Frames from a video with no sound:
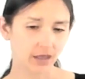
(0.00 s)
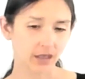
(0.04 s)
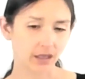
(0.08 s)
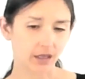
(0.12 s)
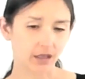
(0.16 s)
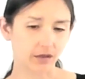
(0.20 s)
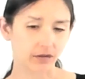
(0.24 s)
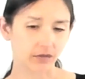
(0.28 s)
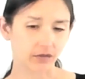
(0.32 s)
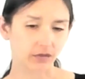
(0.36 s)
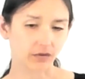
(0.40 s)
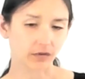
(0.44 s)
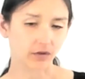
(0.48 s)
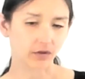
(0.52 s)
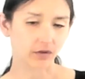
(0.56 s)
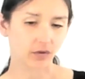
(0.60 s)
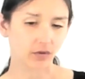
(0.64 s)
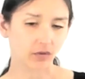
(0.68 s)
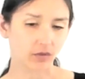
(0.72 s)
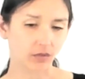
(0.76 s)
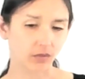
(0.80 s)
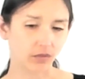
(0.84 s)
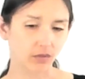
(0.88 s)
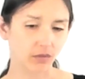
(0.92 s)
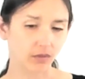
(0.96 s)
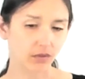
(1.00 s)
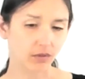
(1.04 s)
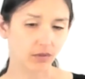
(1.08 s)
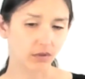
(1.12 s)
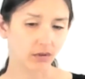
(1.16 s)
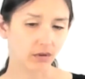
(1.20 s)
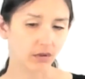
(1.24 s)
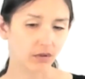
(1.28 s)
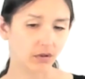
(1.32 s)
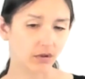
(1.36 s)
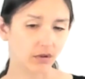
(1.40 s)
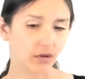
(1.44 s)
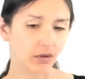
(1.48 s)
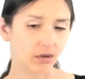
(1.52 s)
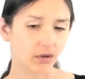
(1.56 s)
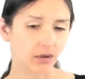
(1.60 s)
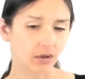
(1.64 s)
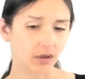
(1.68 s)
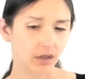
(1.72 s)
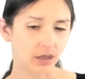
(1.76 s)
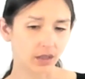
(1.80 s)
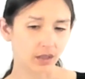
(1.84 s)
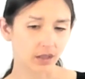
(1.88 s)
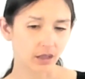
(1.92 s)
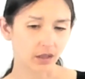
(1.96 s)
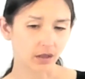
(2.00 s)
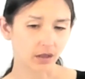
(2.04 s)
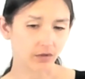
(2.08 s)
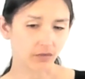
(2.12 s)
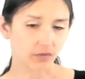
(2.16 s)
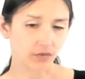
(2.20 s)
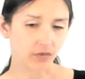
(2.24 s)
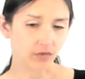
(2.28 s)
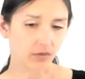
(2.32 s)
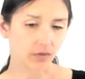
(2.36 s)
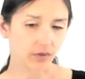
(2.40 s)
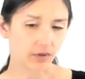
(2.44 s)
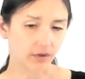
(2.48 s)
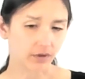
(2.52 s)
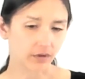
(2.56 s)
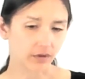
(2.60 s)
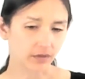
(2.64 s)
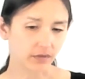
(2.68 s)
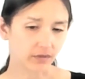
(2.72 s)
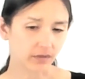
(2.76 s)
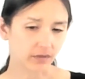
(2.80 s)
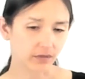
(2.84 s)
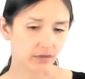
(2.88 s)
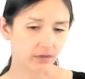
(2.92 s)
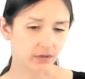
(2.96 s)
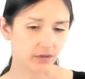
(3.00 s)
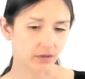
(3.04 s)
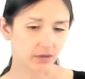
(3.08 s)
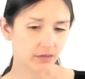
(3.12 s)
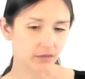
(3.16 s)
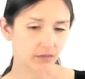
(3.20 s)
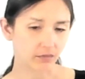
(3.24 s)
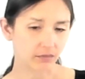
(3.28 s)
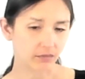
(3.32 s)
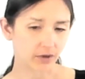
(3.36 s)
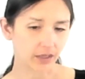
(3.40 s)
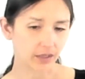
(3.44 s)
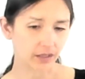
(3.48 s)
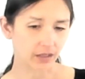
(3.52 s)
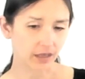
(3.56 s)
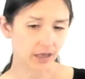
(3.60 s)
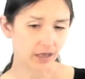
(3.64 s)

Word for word: And so, of course, right